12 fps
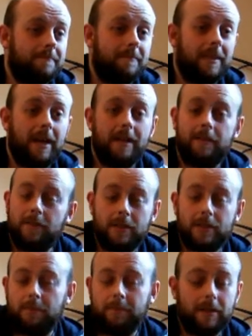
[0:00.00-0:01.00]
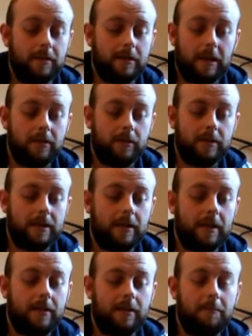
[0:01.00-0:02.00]
Yeah, that you saw me, I looked a
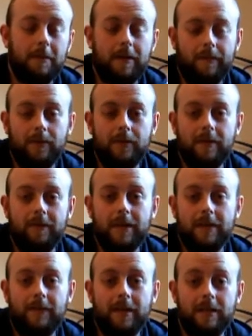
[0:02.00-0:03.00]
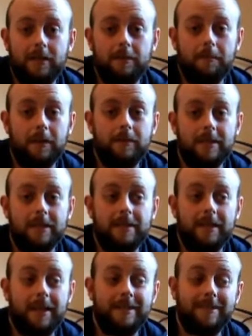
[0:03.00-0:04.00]
little at Marvel Universe figures, but it was just a
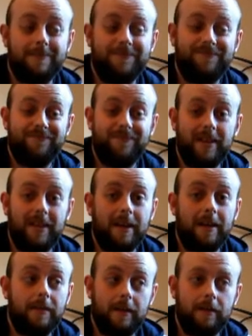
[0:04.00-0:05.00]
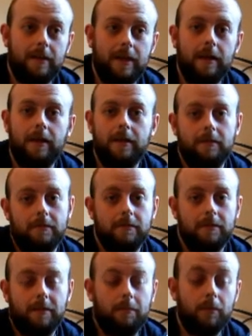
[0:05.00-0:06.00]
case of there they are,
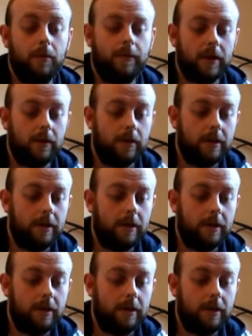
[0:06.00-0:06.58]
moving on.